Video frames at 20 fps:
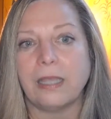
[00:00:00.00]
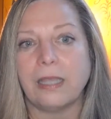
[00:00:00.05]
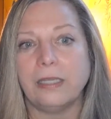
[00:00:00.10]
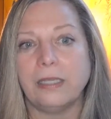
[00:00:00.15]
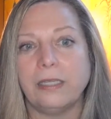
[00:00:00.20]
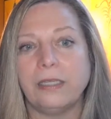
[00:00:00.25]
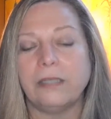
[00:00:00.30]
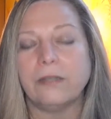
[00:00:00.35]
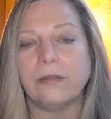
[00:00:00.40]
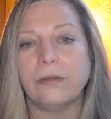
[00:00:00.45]

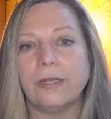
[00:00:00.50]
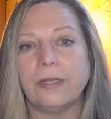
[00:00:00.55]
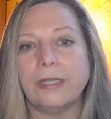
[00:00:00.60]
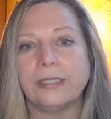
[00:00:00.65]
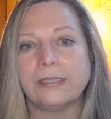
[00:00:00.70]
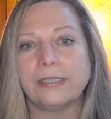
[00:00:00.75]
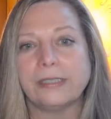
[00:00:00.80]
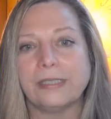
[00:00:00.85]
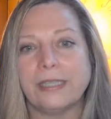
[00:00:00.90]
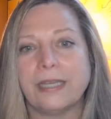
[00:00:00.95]

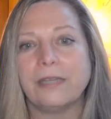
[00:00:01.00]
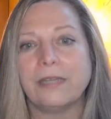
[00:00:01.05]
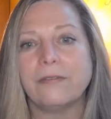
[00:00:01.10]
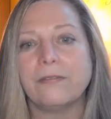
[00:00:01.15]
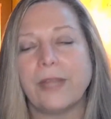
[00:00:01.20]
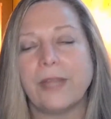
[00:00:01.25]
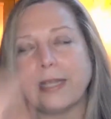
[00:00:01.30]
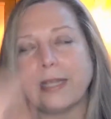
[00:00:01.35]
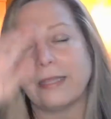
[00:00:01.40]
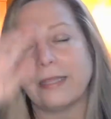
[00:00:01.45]
it's kind of
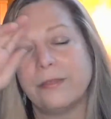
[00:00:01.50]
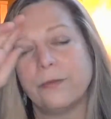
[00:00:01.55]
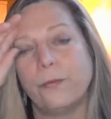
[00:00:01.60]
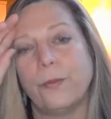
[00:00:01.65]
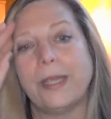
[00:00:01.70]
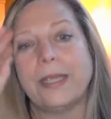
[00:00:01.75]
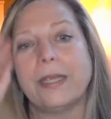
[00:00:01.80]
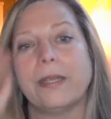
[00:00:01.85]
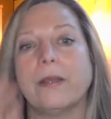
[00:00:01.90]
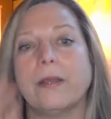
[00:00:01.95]
like the
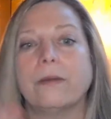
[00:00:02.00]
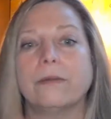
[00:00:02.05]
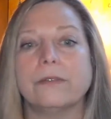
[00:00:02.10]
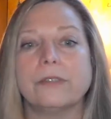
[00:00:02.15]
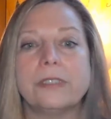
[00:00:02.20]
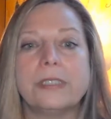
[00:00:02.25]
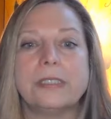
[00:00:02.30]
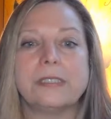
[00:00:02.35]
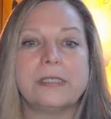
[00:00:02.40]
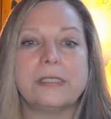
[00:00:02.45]
way it
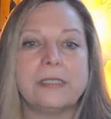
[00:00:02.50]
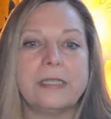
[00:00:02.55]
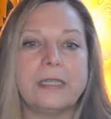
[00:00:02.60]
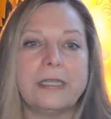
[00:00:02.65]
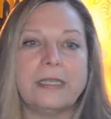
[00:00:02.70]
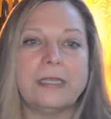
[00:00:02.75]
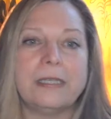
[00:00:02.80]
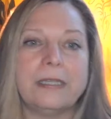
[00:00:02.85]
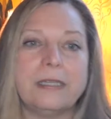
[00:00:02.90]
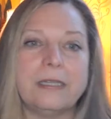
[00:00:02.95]
goes.
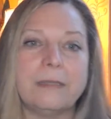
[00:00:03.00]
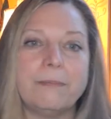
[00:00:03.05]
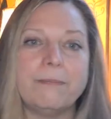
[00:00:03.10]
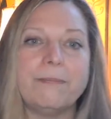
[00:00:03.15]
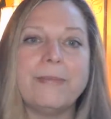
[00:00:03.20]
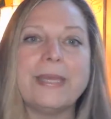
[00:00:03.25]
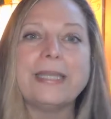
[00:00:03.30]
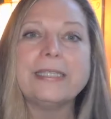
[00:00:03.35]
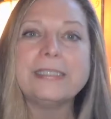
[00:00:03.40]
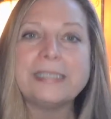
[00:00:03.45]
The
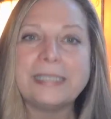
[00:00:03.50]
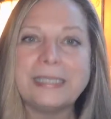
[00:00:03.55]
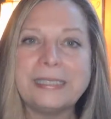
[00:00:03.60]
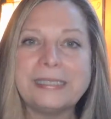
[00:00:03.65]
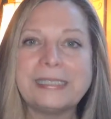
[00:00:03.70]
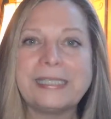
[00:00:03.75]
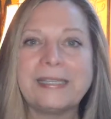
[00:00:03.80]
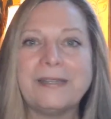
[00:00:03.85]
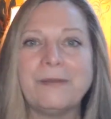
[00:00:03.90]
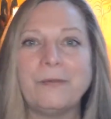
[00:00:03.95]
medicine
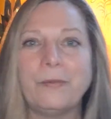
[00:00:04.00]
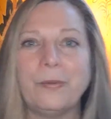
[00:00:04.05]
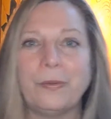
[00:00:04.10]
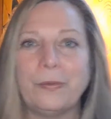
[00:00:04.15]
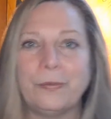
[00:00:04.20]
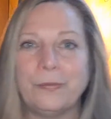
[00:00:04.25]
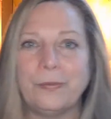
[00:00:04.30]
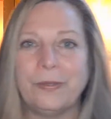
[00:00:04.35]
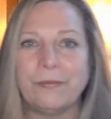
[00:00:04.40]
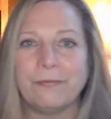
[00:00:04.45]
is in the
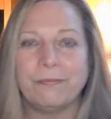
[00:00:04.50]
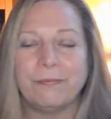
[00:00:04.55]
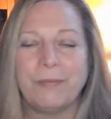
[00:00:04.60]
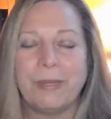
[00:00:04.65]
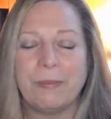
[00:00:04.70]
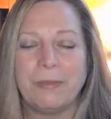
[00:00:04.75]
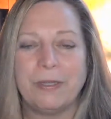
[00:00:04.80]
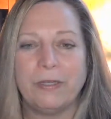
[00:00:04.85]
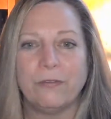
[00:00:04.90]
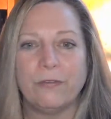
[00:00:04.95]
wound.
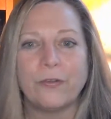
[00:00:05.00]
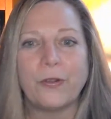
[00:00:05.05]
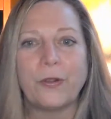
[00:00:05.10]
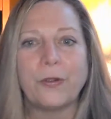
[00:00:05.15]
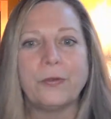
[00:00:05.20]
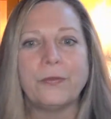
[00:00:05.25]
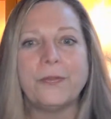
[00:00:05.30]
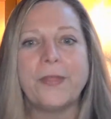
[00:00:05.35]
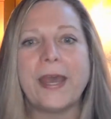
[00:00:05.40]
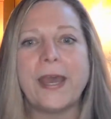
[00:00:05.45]
Maybe you've
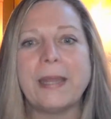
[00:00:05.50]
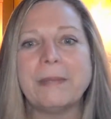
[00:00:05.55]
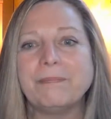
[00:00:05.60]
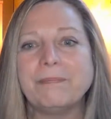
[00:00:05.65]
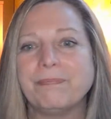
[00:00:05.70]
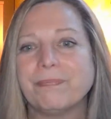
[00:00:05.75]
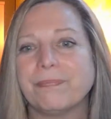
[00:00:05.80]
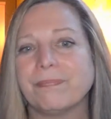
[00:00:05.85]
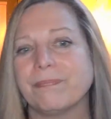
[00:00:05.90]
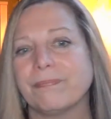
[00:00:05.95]
heard
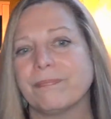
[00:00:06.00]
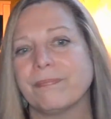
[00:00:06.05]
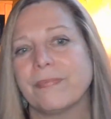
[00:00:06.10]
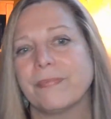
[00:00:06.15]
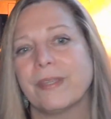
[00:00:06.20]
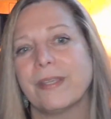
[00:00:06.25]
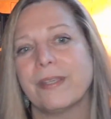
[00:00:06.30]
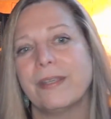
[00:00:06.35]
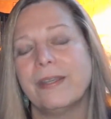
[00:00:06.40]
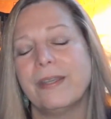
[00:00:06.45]
that.
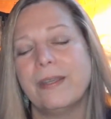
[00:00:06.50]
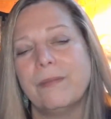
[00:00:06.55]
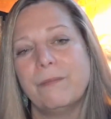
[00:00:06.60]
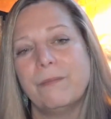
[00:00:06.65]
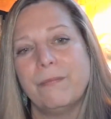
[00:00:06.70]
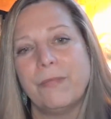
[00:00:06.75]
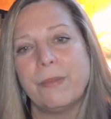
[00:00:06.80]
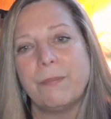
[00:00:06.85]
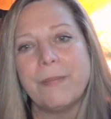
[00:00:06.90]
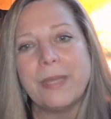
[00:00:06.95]

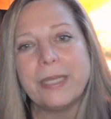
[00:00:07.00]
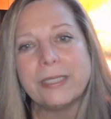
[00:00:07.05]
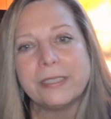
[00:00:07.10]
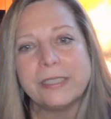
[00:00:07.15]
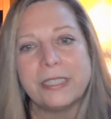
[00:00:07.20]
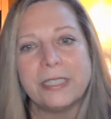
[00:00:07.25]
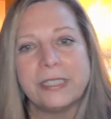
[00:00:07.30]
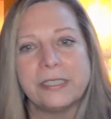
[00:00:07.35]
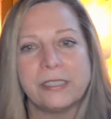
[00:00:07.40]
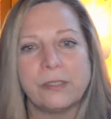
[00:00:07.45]
The
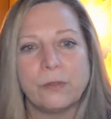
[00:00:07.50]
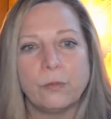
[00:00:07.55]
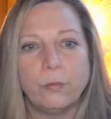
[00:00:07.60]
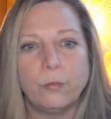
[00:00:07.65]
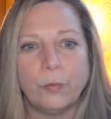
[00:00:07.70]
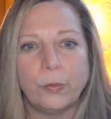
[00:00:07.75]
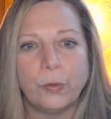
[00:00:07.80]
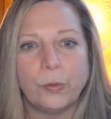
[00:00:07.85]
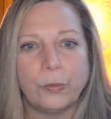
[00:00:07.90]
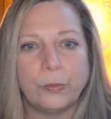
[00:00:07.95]
medicine is the
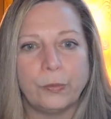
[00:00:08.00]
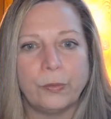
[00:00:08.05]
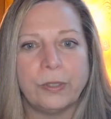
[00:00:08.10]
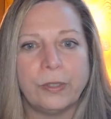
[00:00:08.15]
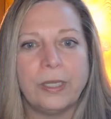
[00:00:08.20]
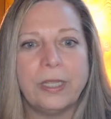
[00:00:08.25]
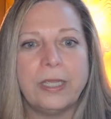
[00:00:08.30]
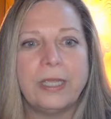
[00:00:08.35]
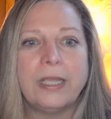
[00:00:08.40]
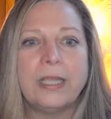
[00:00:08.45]
wound,
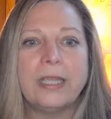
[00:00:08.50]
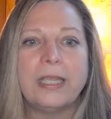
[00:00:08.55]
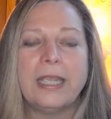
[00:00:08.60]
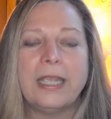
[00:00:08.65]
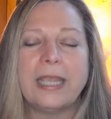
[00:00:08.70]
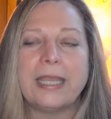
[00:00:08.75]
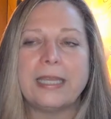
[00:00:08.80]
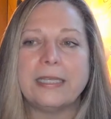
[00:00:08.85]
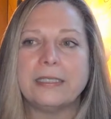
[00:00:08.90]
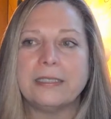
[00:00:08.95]

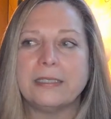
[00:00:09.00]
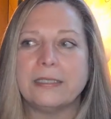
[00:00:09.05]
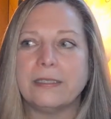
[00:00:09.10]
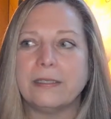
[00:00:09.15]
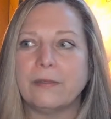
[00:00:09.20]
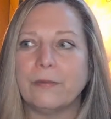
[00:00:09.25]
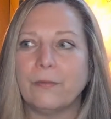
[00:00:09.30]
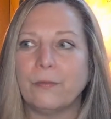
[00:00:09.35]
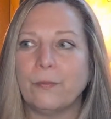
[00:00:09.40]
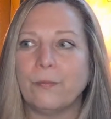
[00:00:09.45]
and
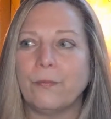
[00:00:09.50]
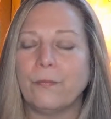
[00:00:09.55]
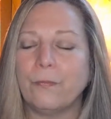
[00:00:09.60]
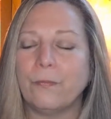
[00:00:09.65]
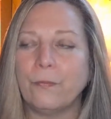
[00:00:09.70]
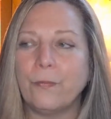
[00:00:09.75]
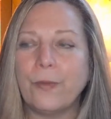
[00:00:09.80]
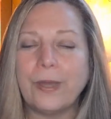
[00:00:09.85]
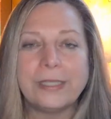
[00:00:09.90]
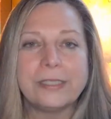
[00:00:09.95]

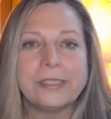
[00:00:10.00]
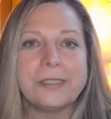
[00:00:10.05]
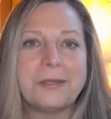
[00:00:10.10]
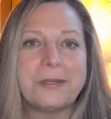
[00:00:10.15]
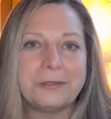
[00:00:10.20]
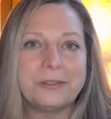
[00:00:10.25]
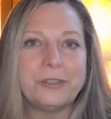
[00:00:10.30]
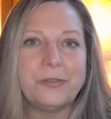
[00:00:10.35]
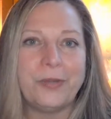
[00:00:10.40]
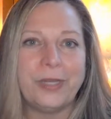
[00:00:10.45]
what is
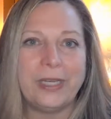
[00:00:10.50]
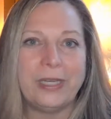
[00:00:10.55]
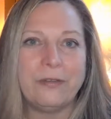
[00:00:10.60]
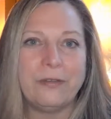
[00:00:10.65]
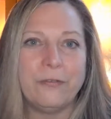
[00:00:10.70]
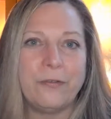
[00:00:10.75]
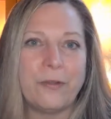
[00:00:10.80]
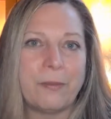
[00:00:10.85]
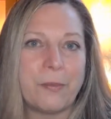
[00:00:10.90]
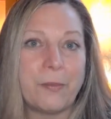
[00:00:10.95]

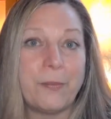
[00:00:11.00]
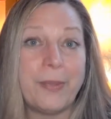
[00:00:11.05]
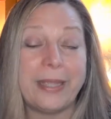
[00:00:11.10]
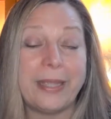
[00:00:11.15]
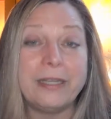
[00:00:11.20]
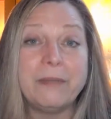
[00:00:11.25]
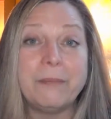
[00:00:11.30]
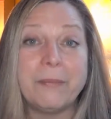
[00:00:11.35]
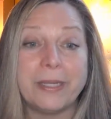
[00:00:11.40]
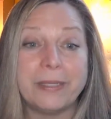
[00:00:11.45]
cultivated from
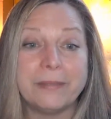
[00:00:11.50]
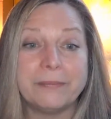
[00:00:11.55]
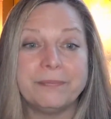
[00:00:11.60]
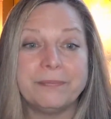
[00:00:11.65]
abandonment.